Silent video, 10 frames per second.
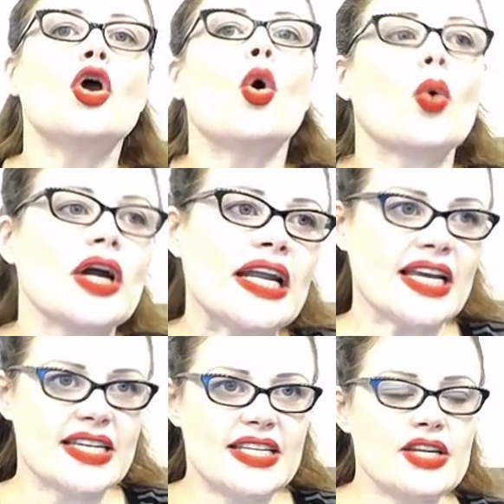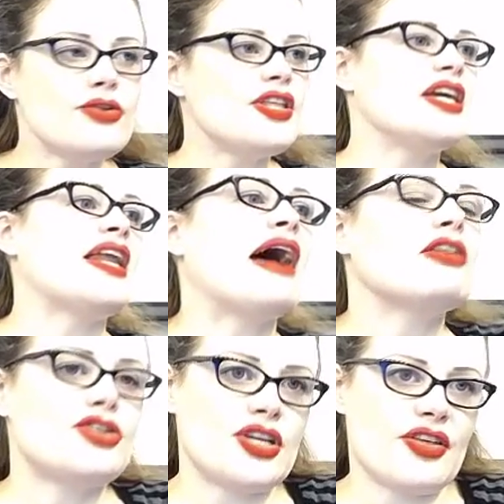We're going to continue the
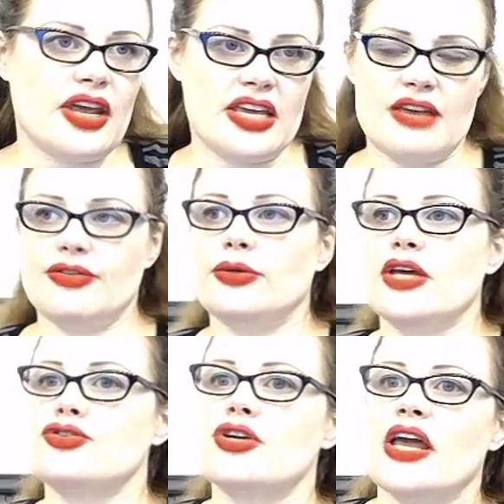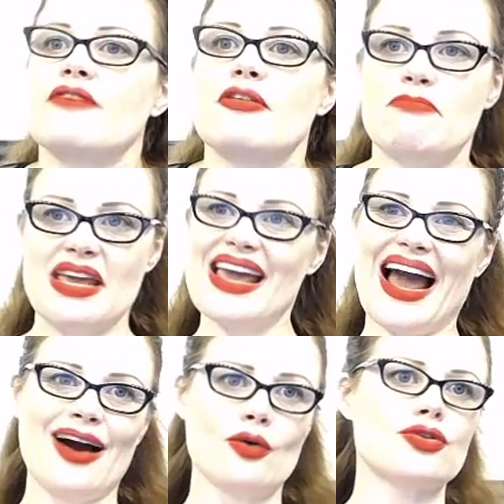analogy that I gave you yesterday of the big
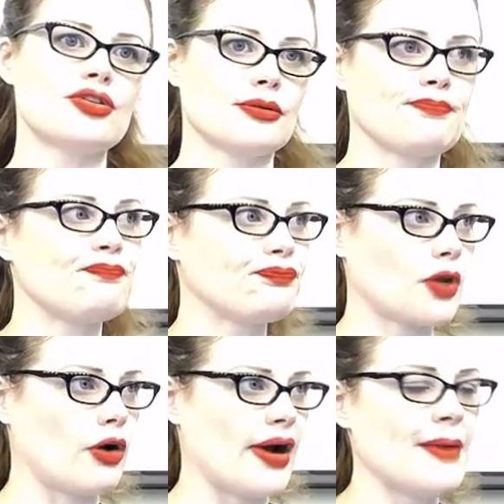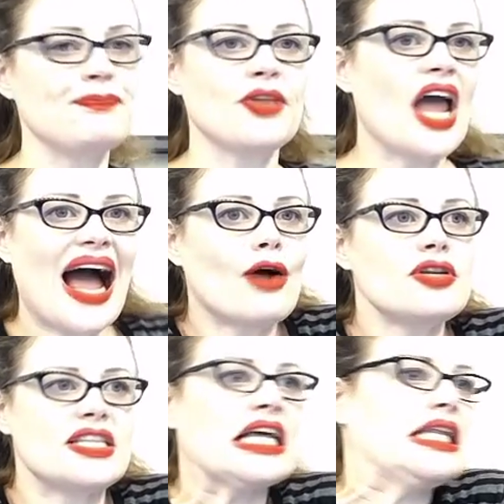house. All right. How
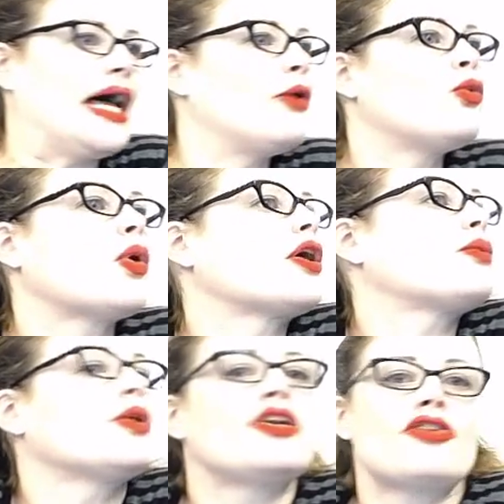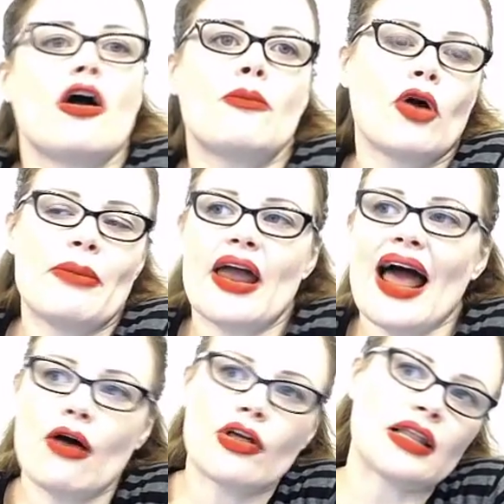does the cloud work? I'm going to talk more about
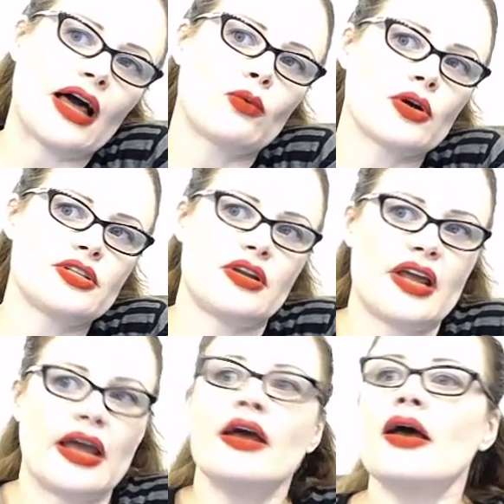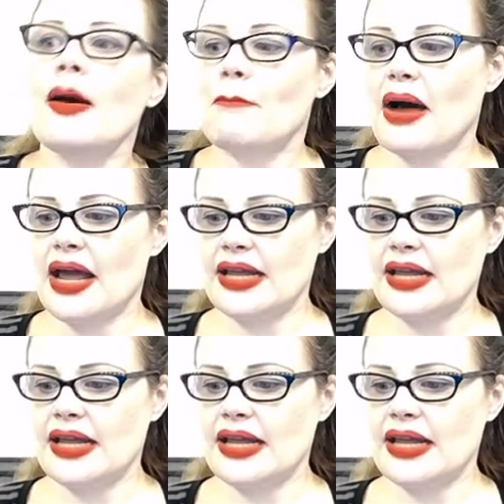how the cloud works today by